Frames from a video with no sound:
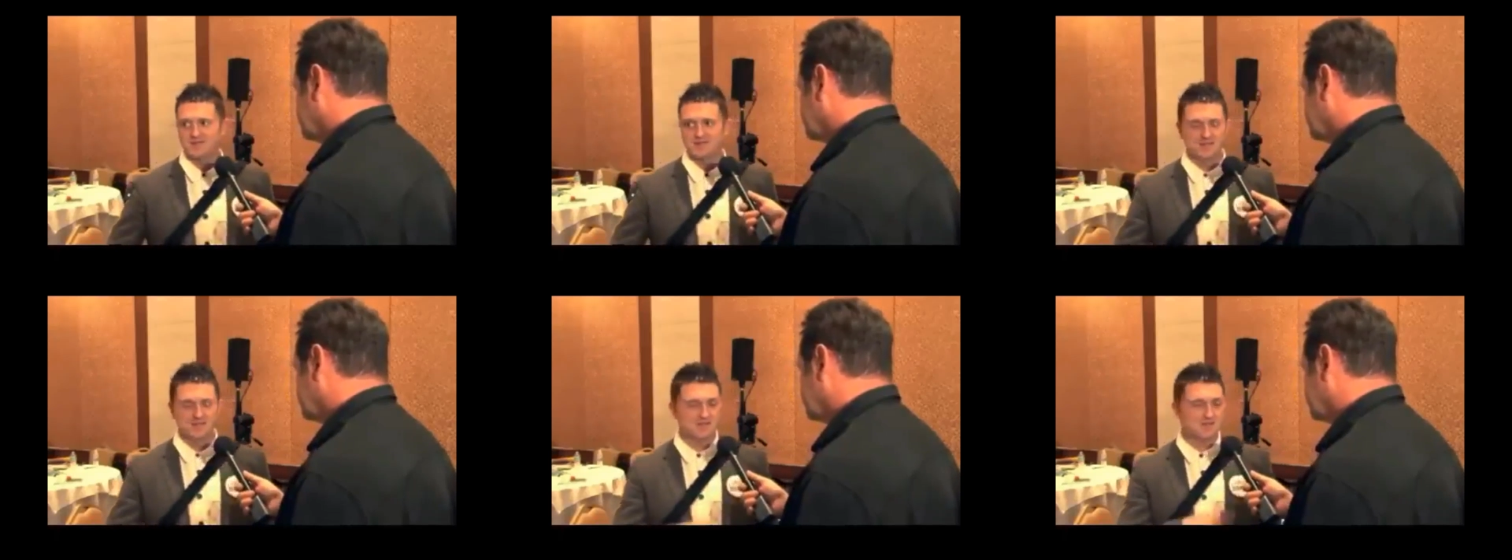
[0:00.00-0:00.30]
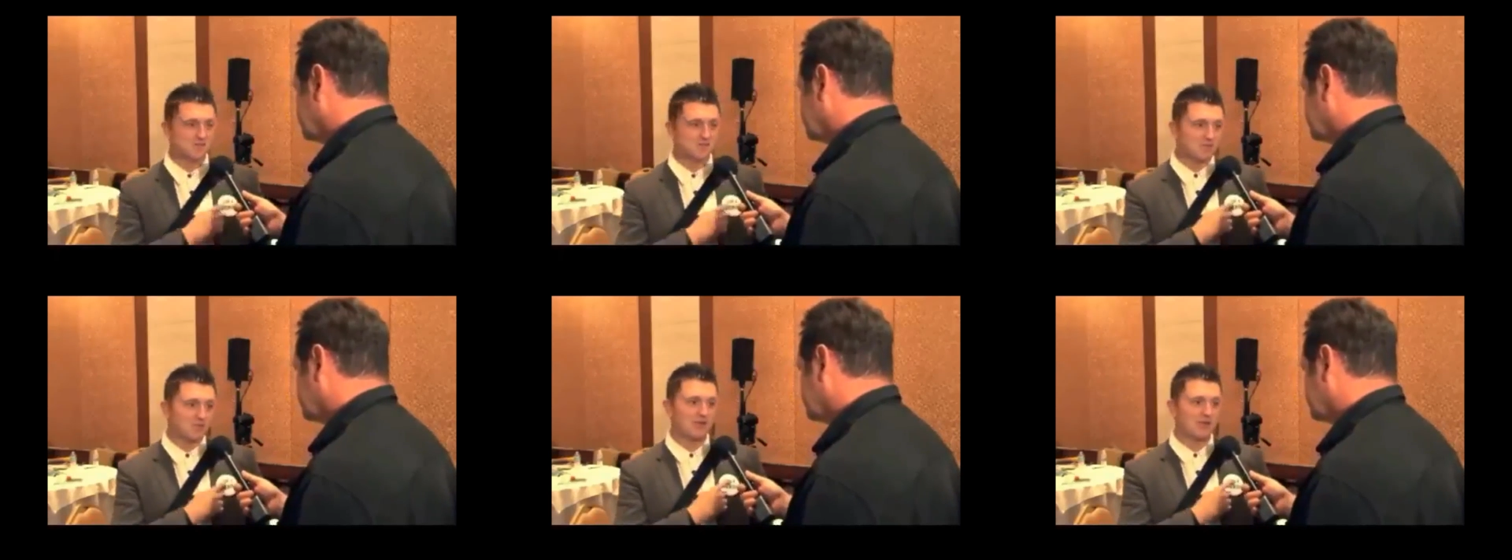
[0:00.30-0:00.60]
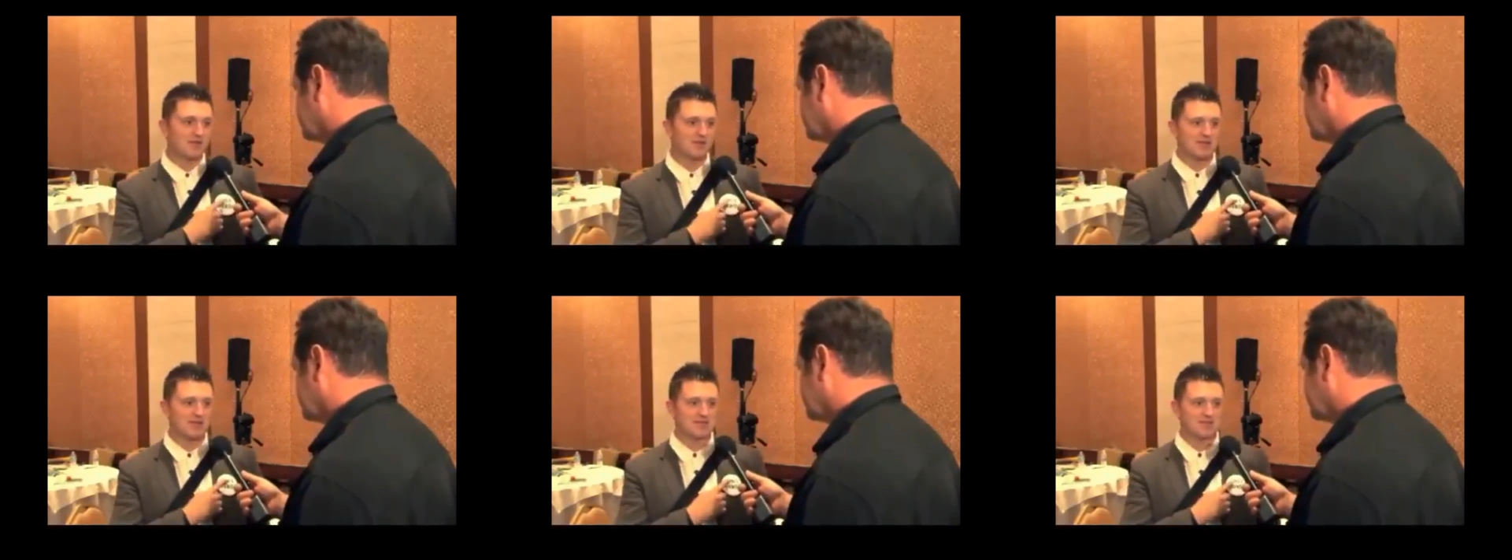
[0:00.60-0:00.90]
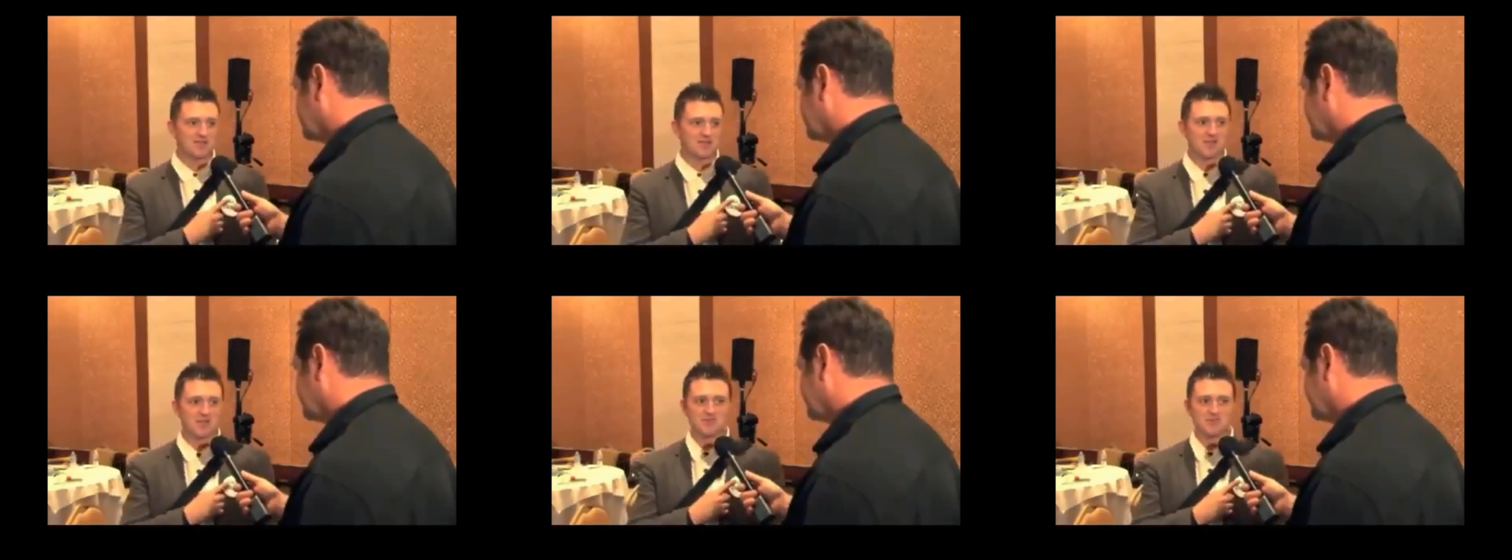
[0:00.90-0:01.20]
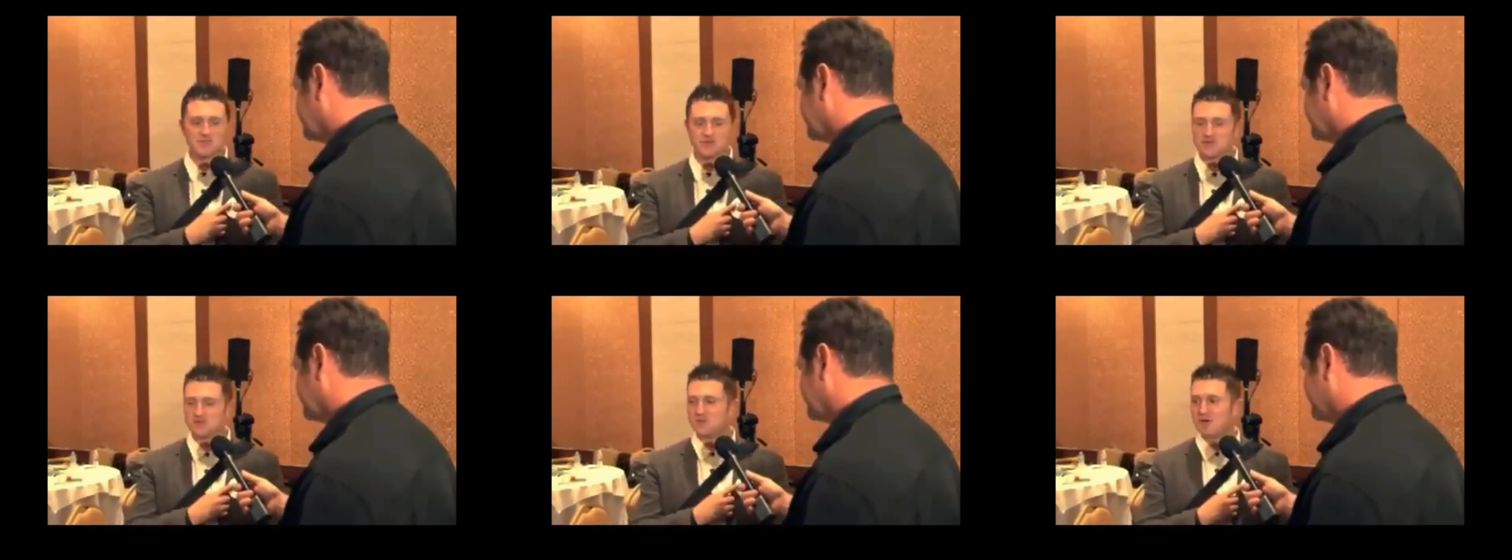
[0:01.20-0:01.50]
So this is
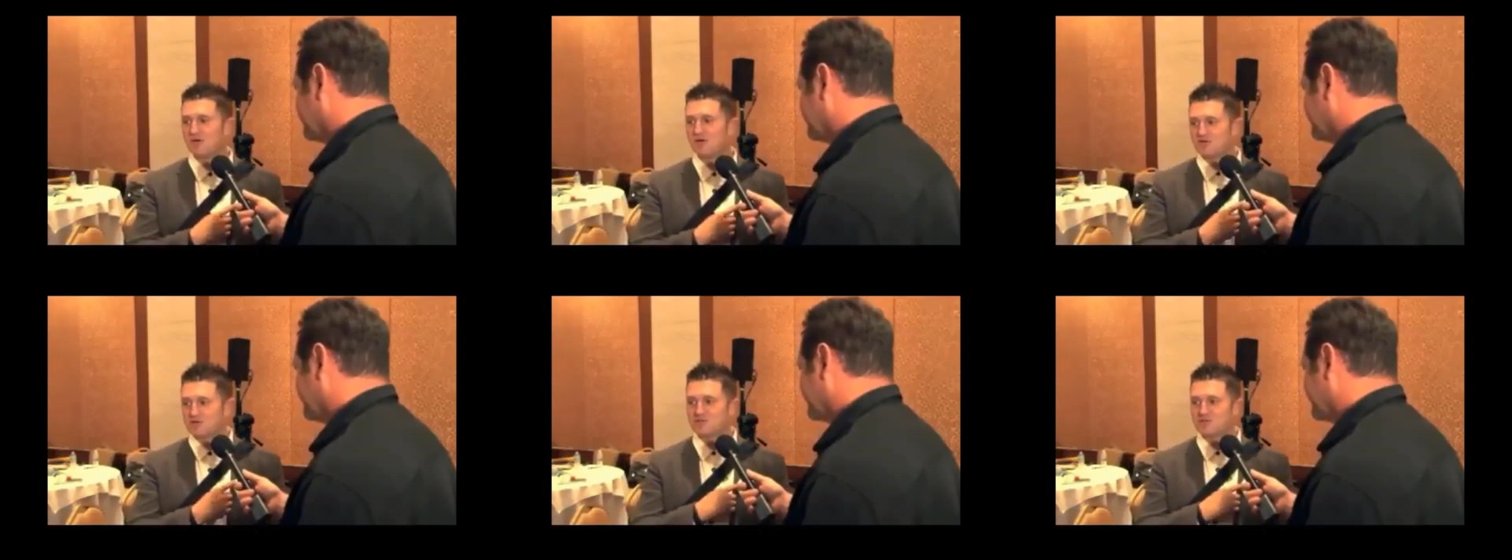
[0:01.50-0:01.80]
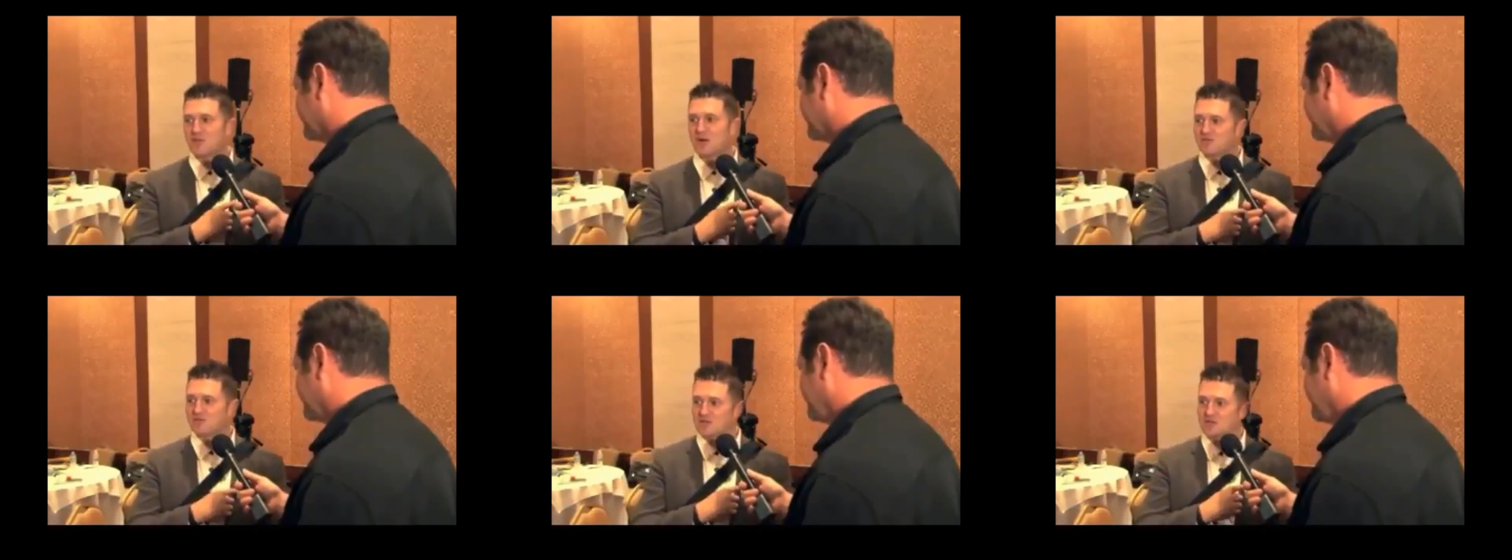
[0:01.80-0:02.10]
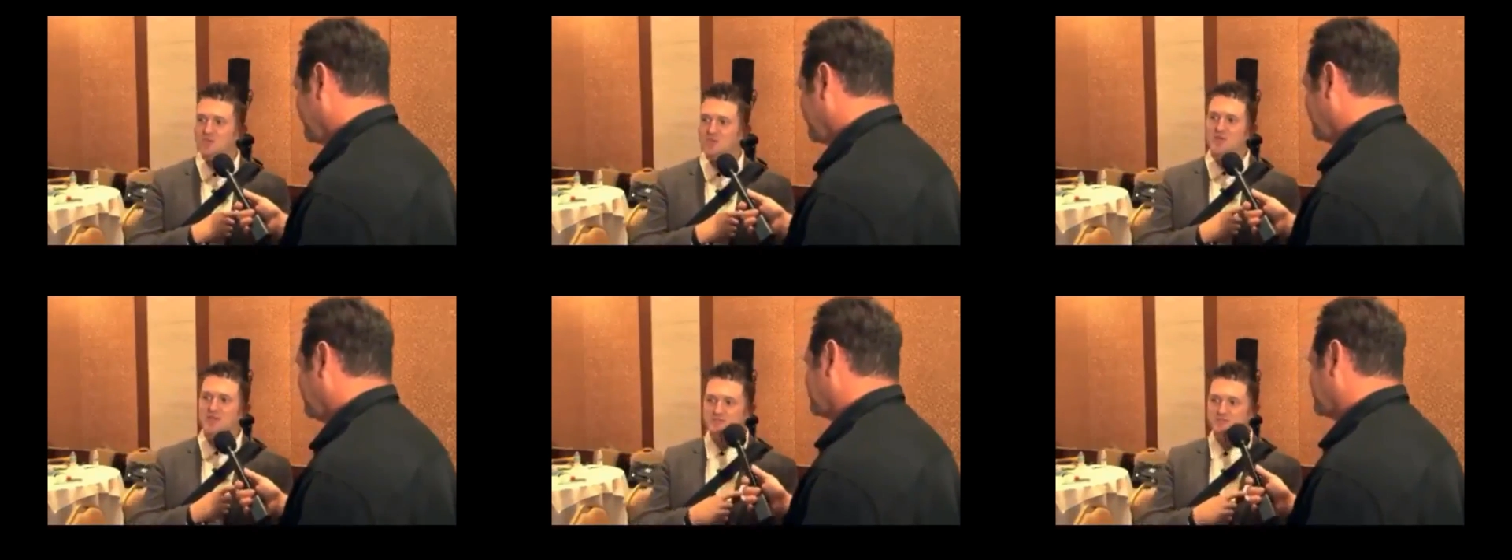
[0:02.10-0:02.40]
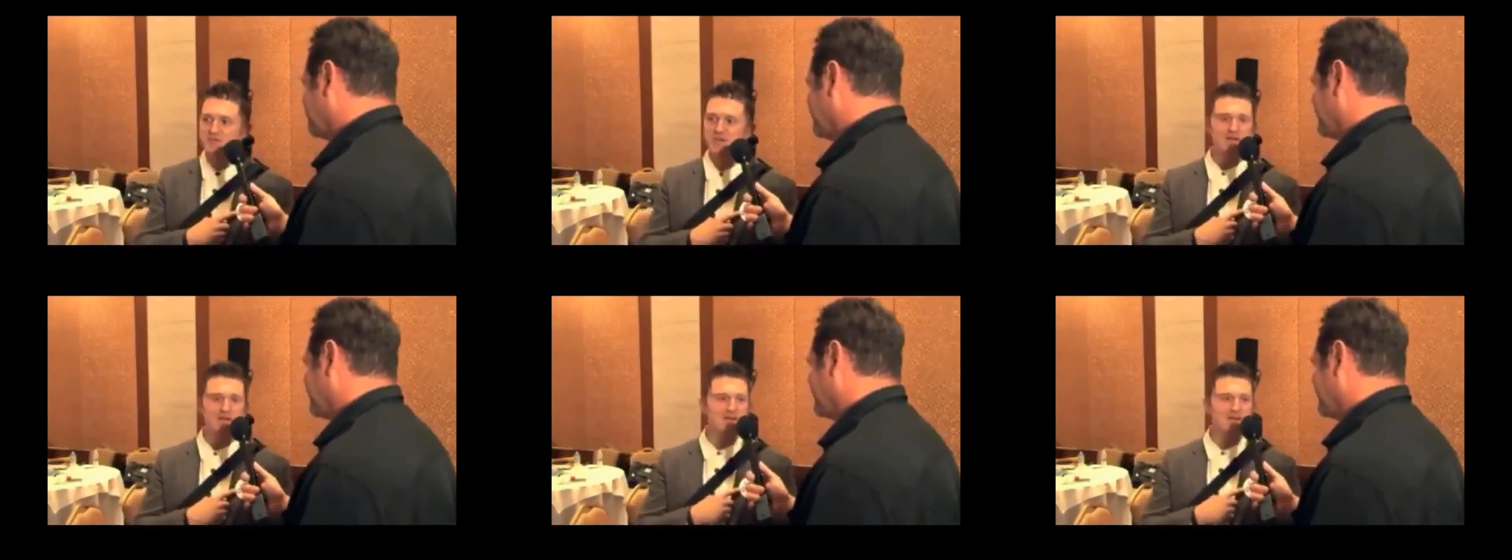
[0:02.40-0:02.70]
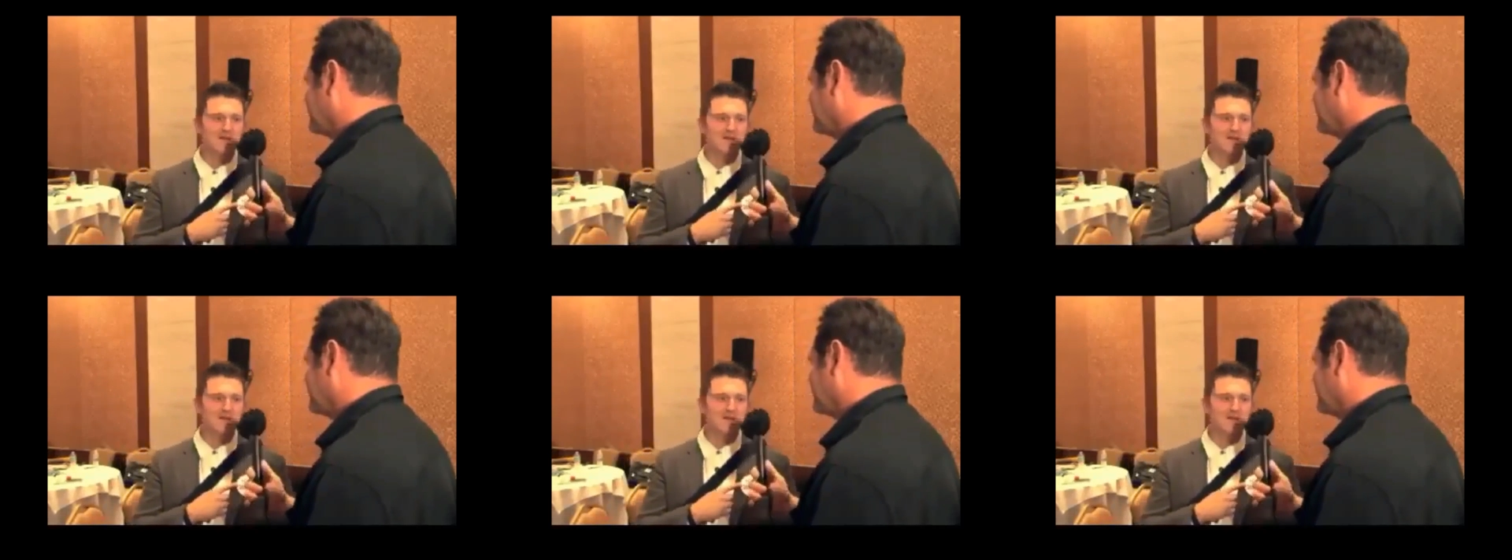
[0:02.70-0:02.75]
humour as well. I've just put this.